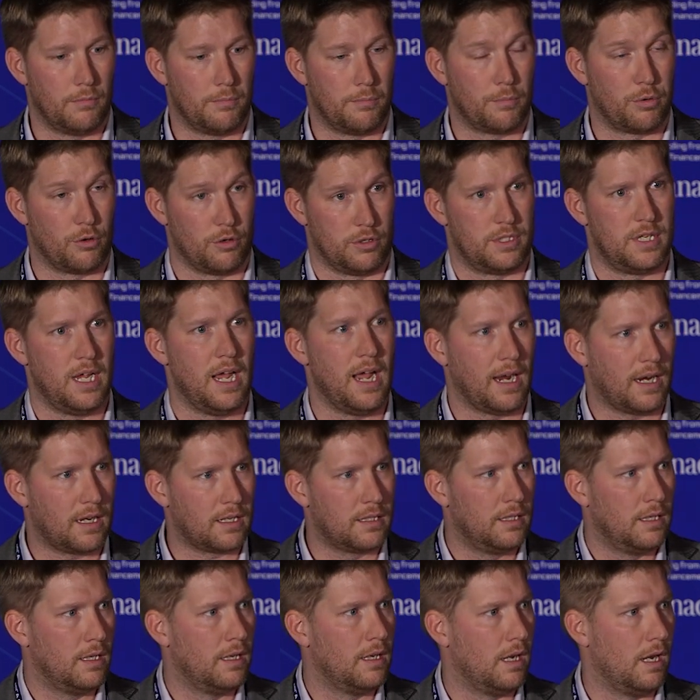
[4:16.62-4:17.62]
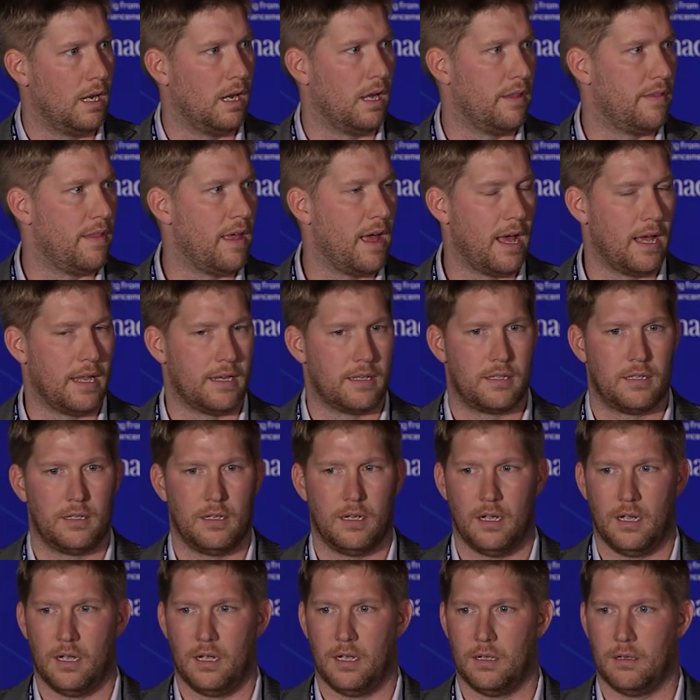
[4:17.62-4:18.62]
protect that
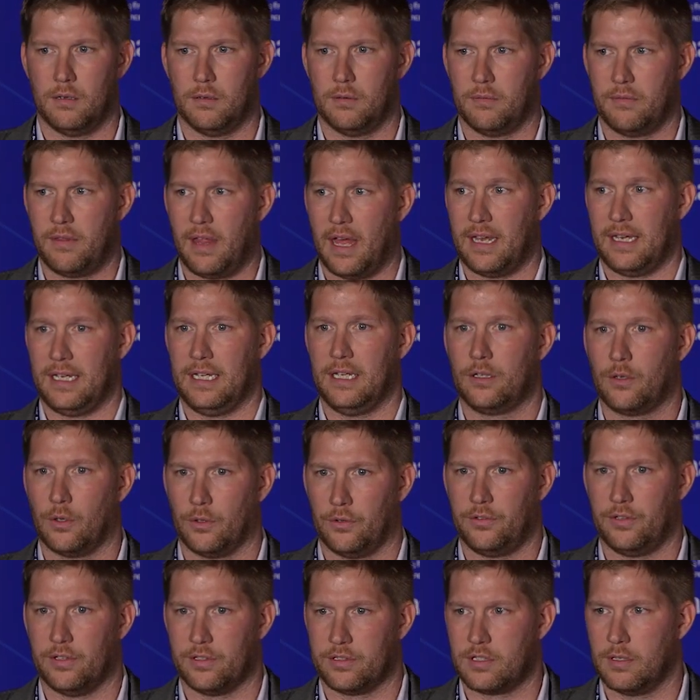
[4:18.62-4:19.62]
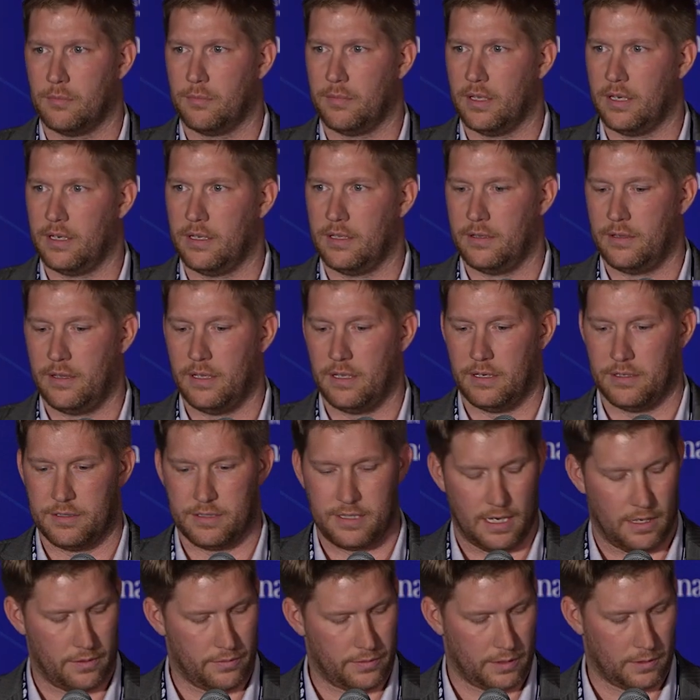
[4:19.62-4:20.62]
ecosystem that is
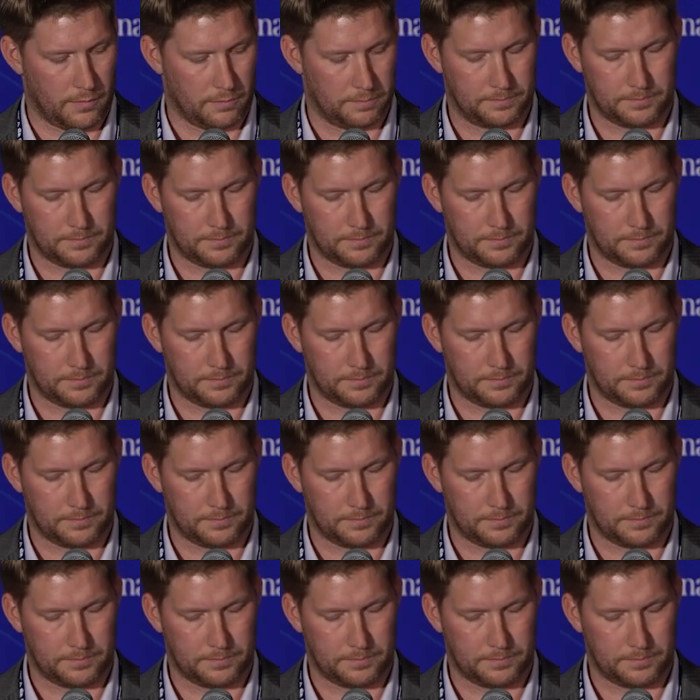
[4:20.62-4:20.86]
down there.